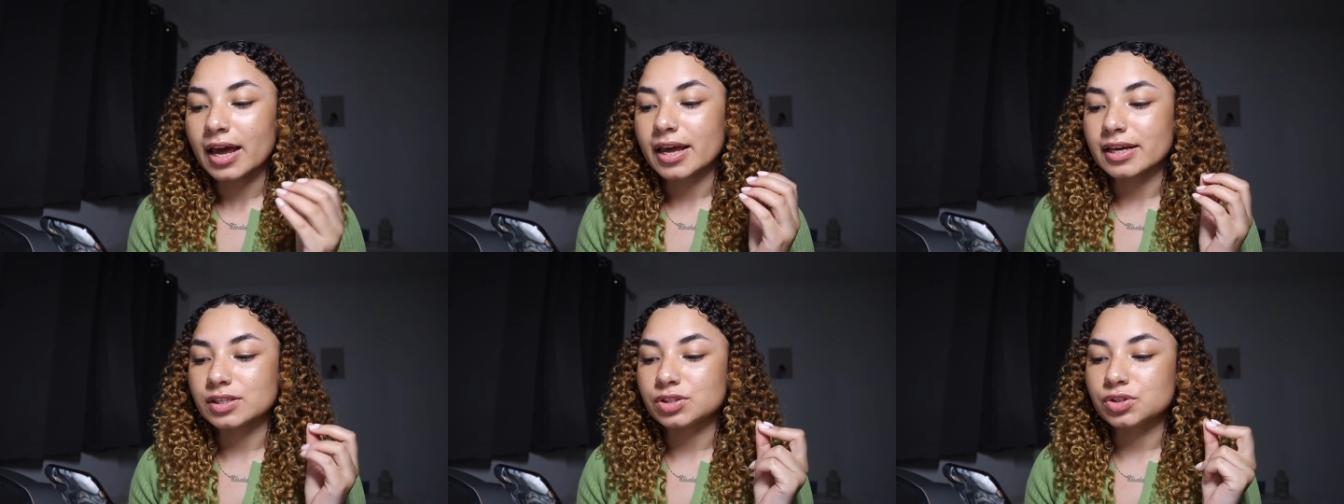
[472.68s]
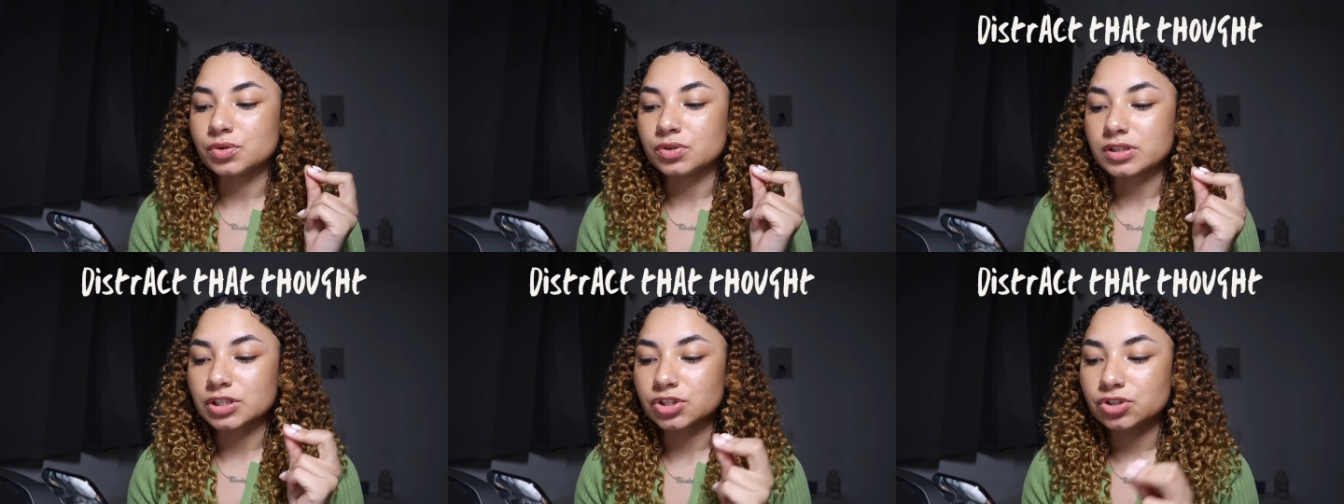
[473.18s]
is to
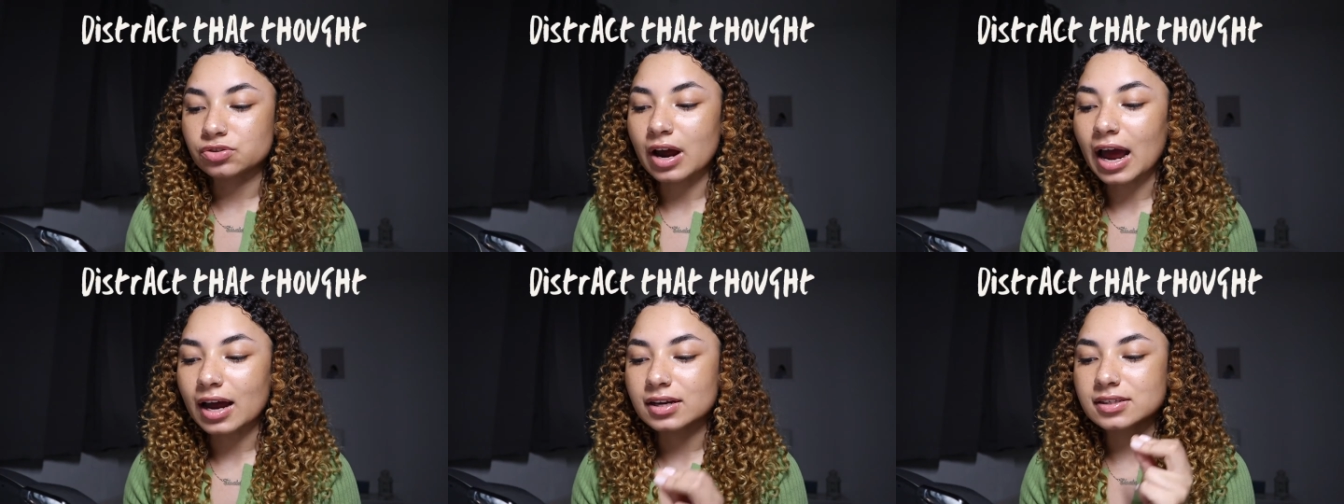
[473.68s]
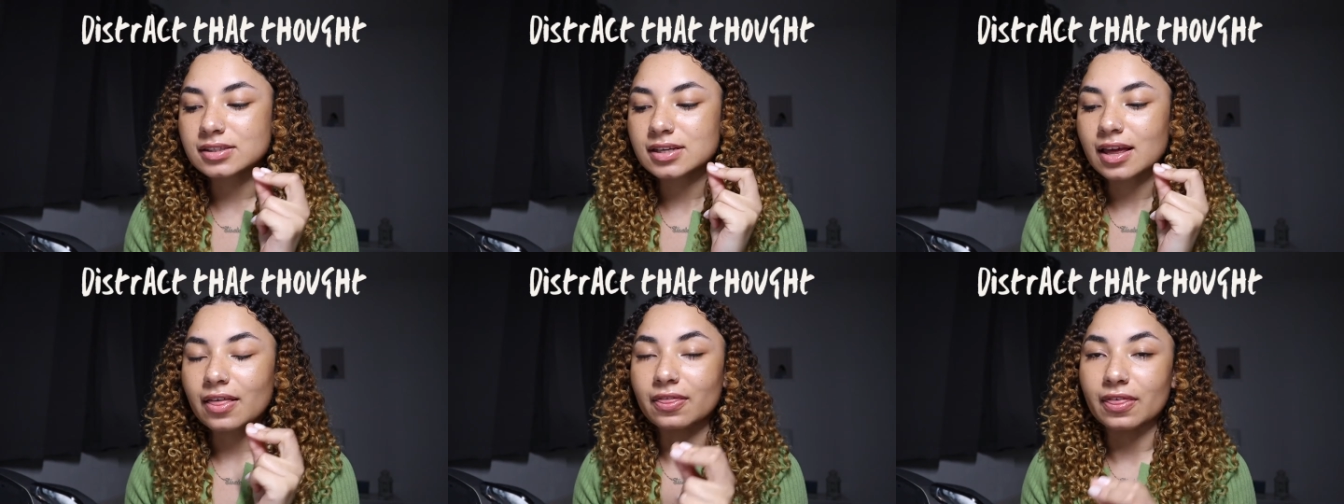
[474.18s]
distract
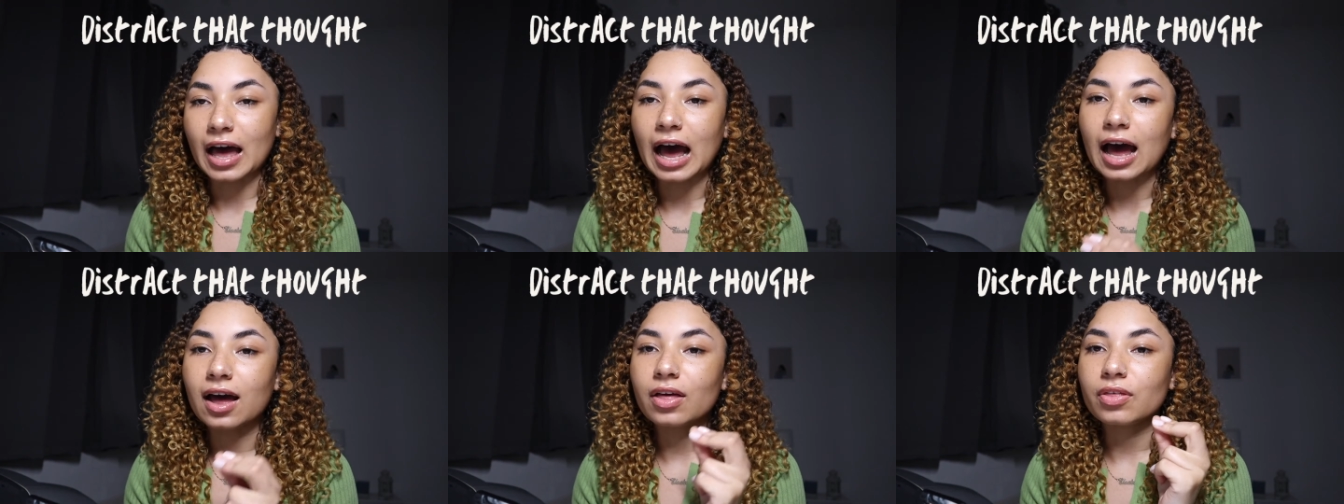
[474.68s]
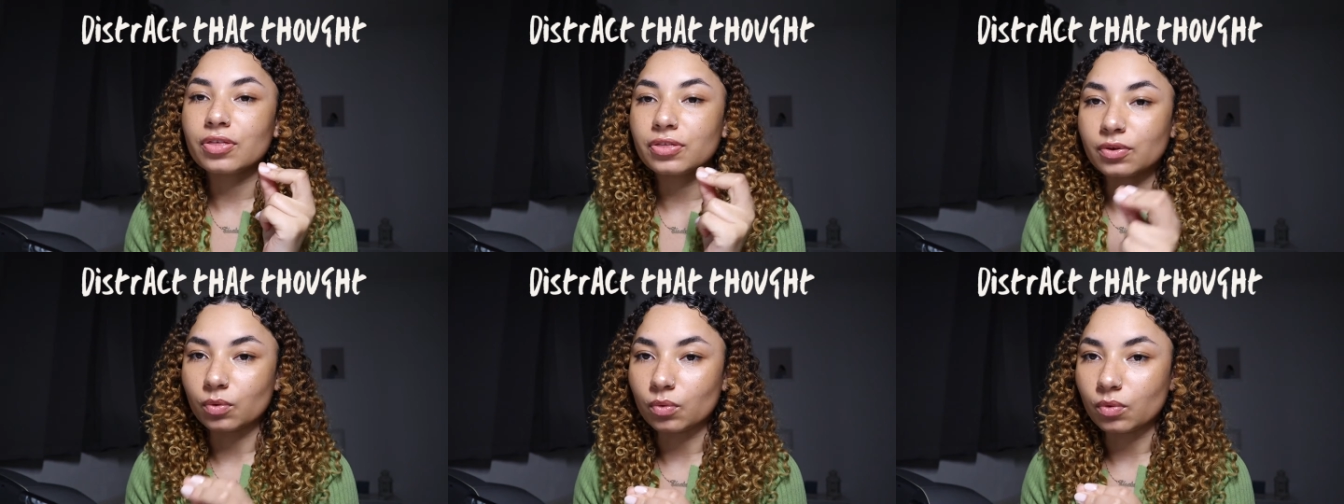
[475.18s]
that
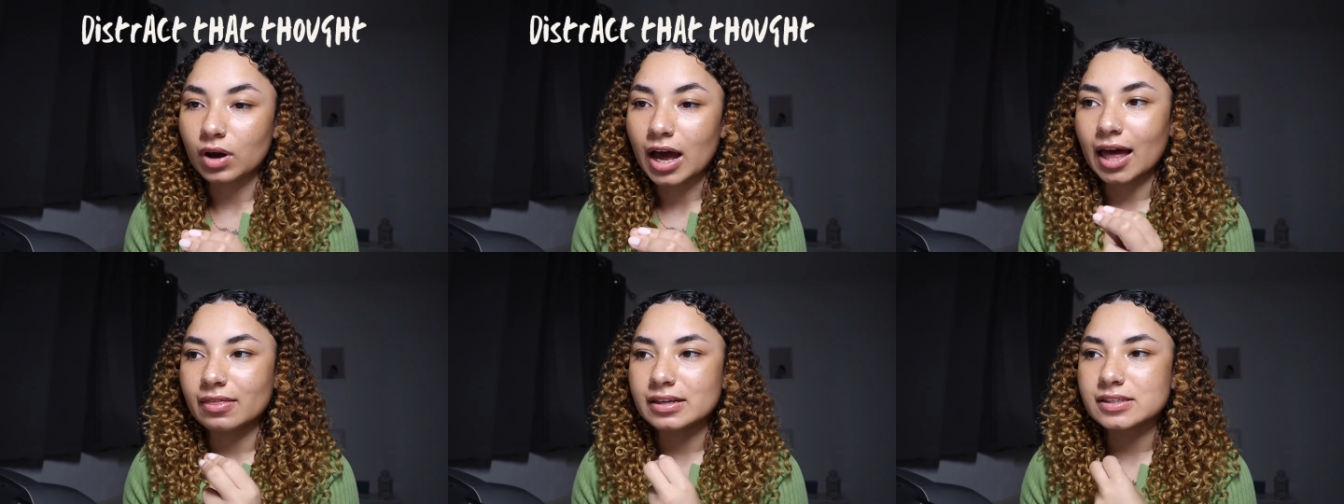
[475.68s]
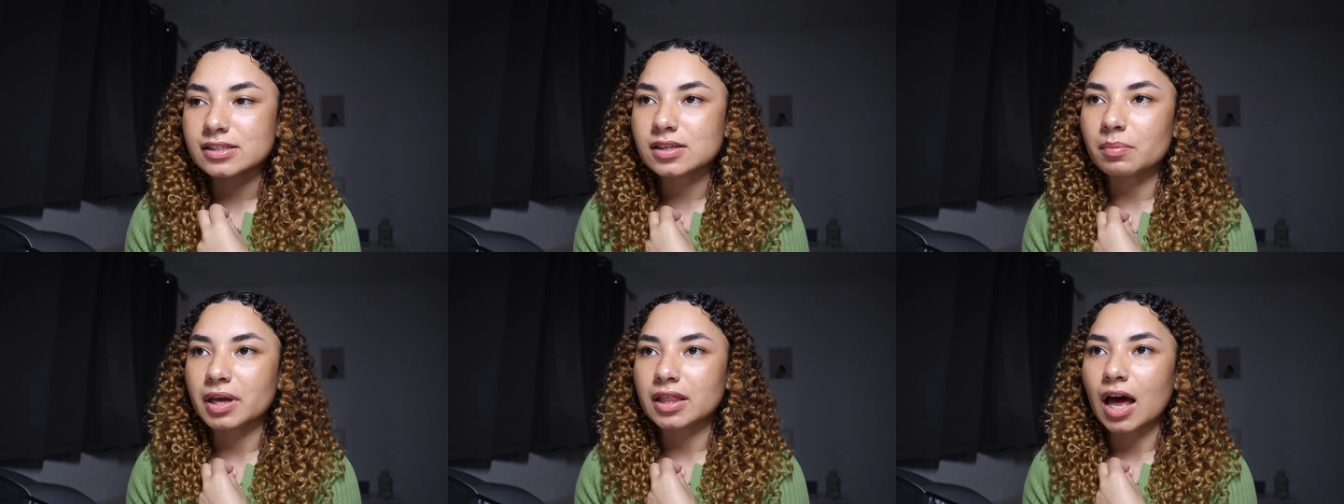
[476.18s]
thought. And this is
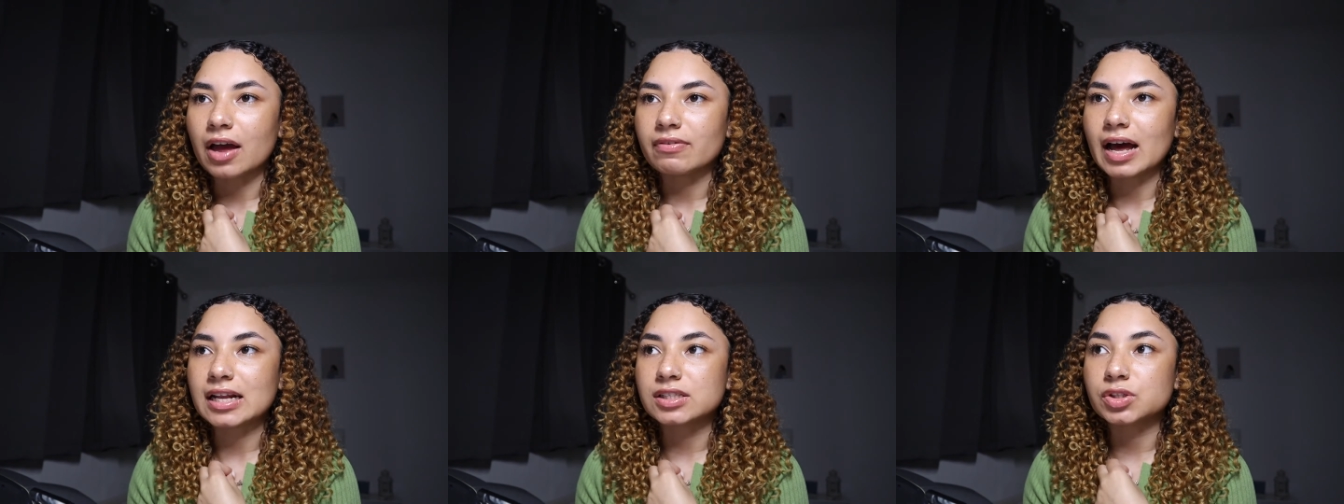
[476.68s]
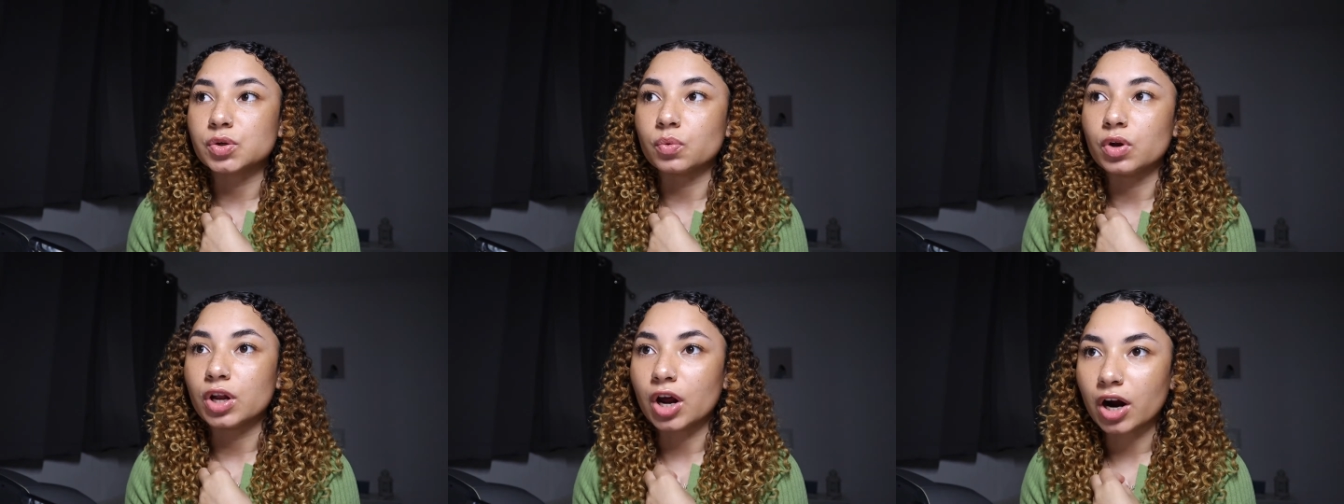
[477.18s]
something that I've had to
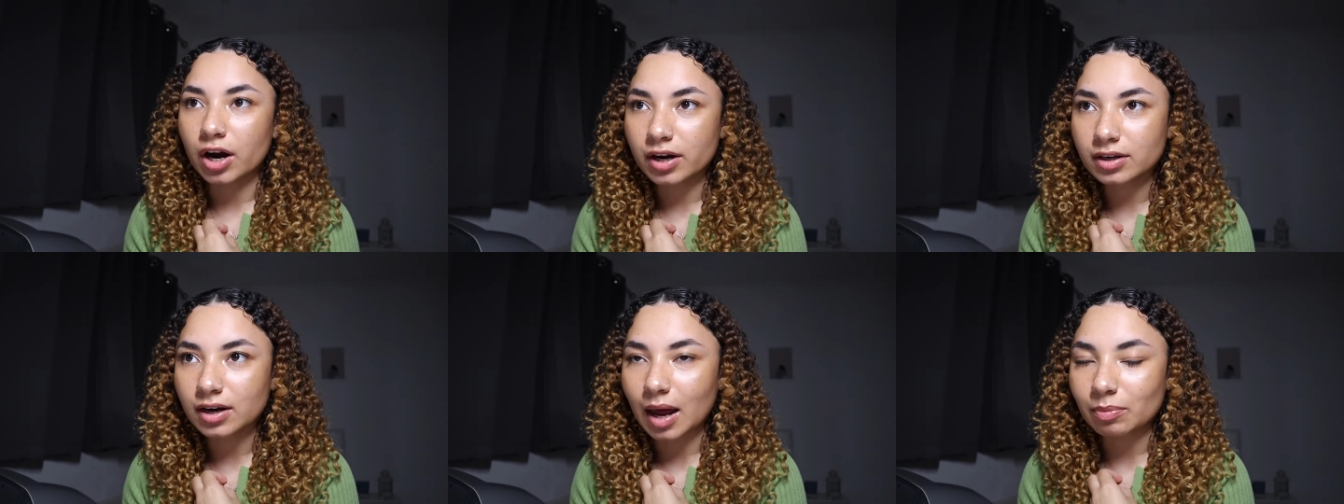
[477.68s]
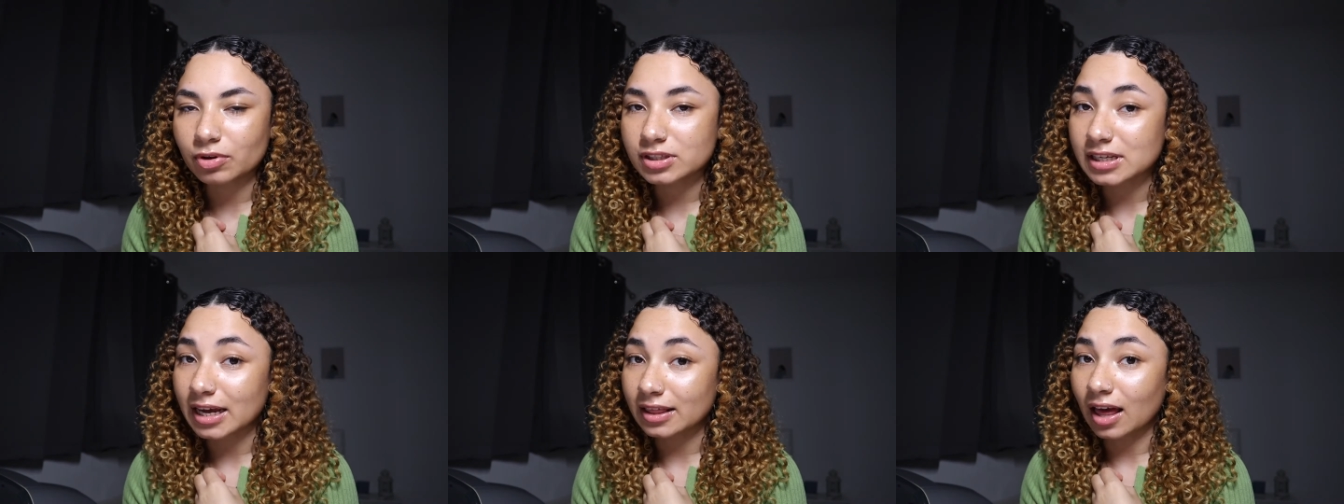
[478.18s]
learn. I'm not
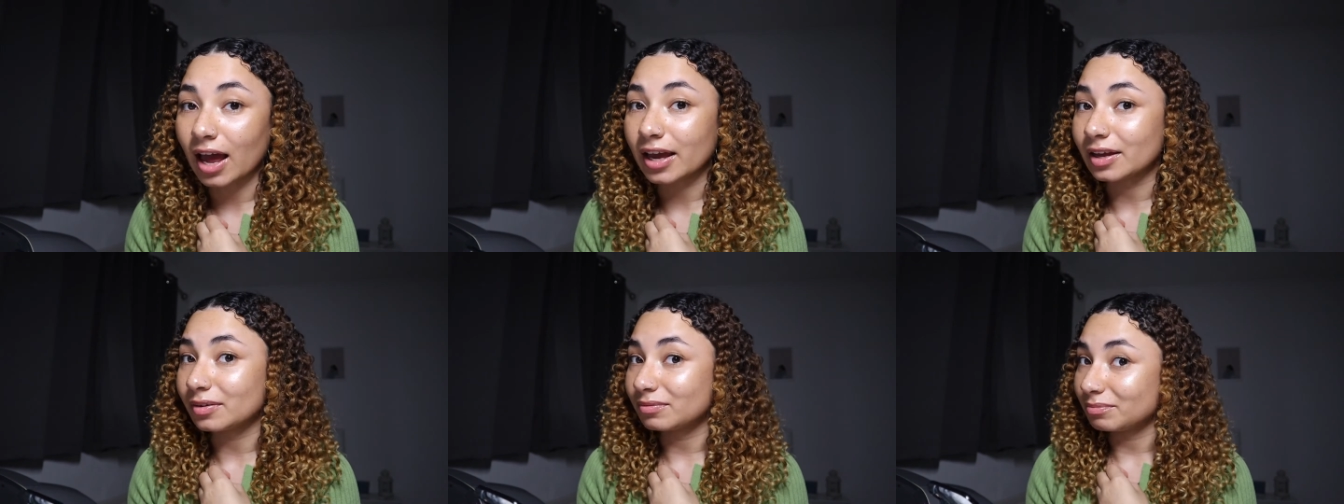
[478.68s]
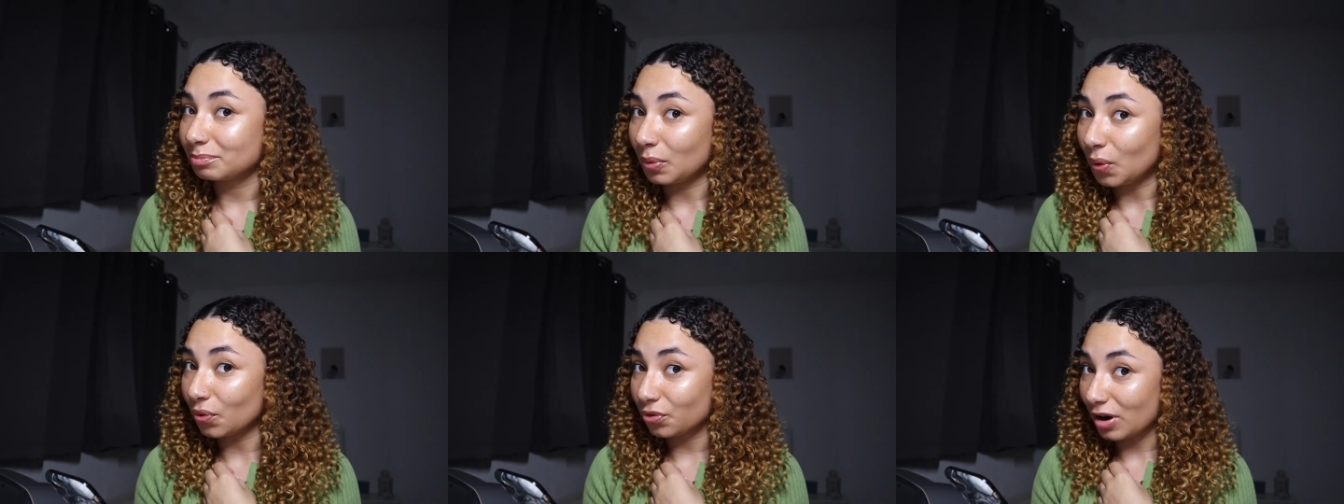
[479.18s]
saying that I
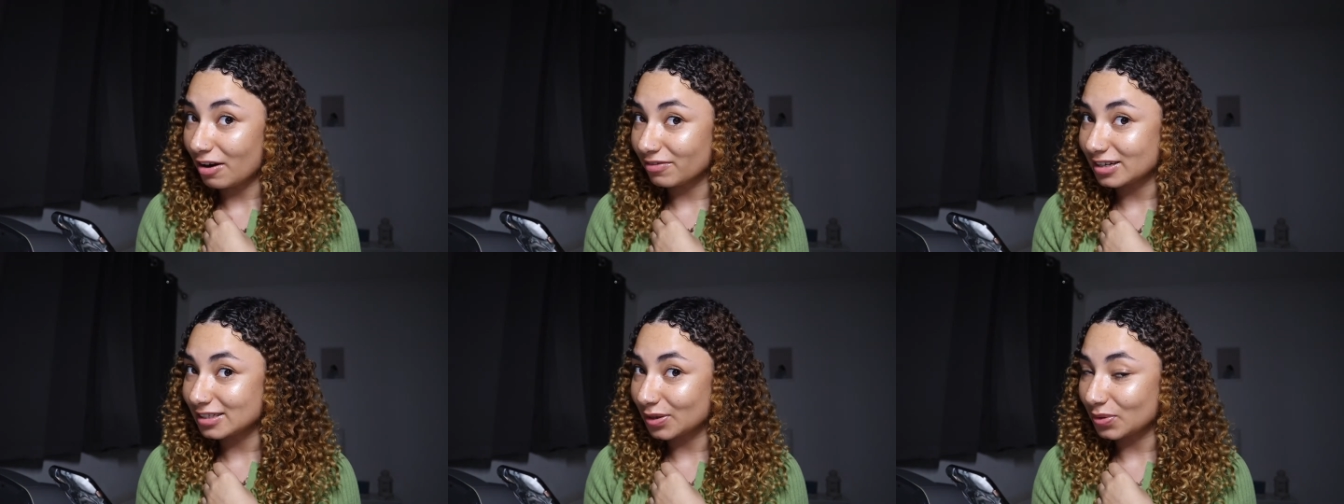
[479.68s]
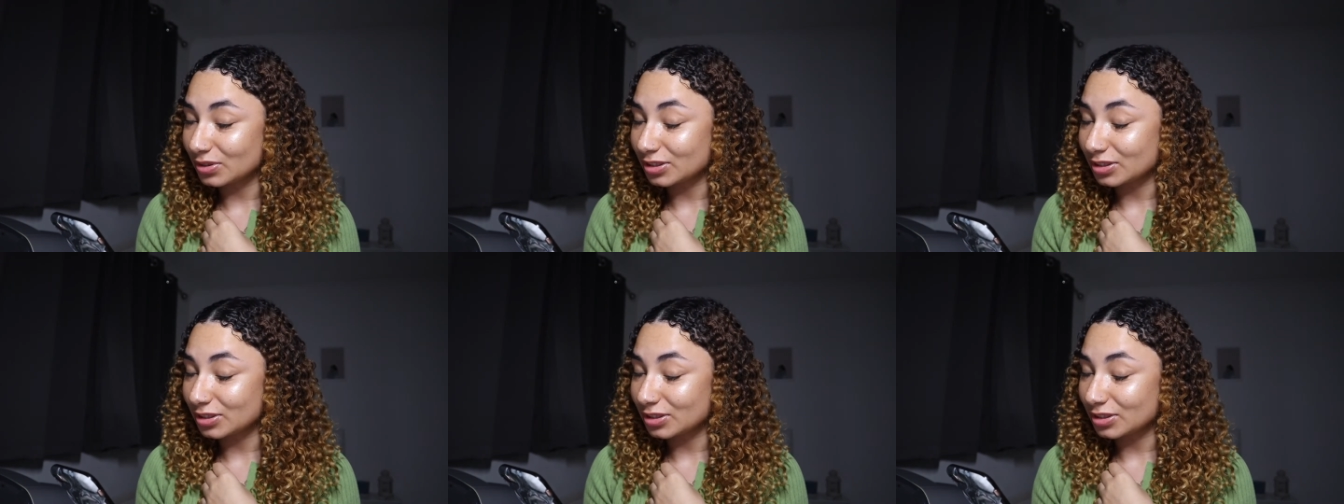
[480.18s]
pull through every single